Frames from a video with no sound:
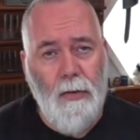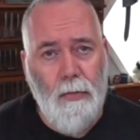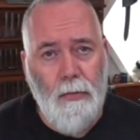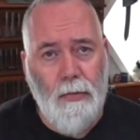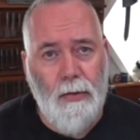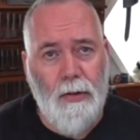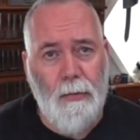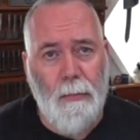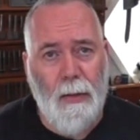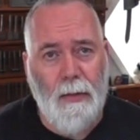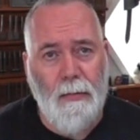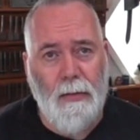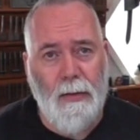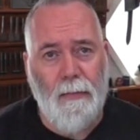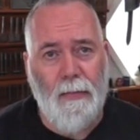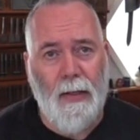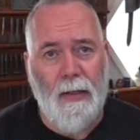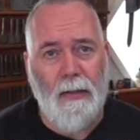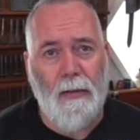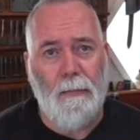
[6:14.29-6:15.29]

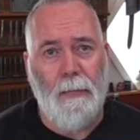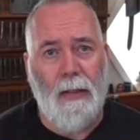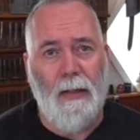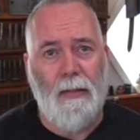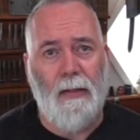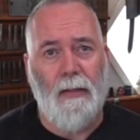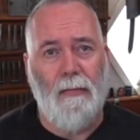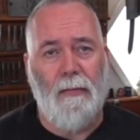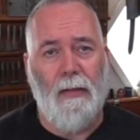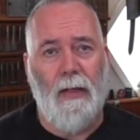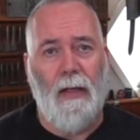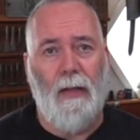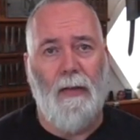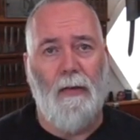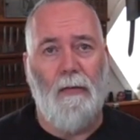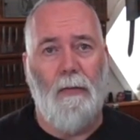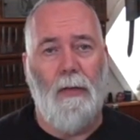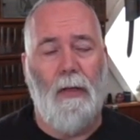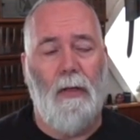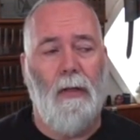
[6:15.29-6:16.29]
automotive aspect of the
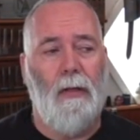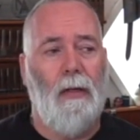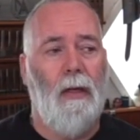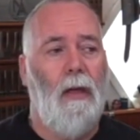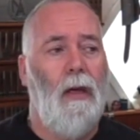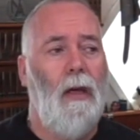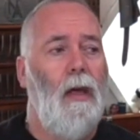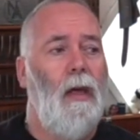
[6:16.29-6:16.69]
leather work.